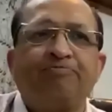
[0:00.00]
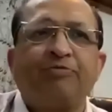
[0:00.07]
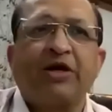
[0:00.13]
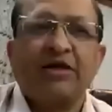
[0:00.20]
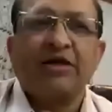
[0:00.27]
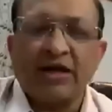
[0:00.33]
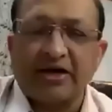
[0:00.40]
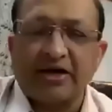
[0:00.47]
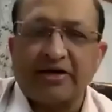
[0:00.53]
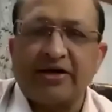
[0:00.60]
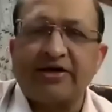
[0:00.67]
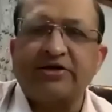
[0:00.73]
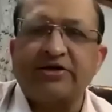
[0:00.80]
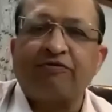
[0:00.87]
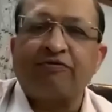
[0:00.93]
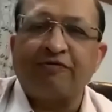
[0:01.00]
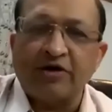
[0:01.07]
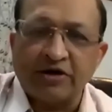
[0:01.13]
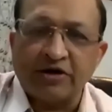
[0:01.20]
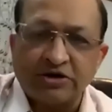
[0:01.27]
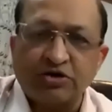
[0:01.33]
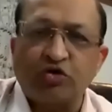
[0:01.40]
detected its
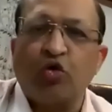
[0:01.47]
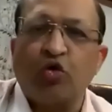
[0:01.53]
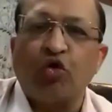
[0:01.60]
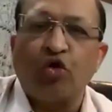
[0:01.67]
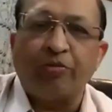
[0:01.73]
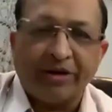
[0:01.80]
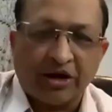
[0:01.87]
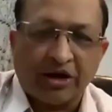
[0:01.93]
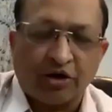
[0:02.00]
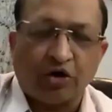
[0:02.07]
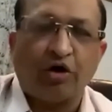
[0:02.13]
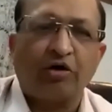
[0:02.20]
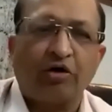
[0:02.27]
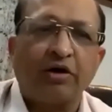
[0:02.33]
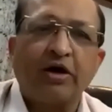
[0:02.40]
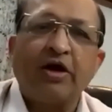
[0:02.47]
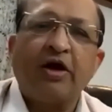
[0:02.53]
first Omicron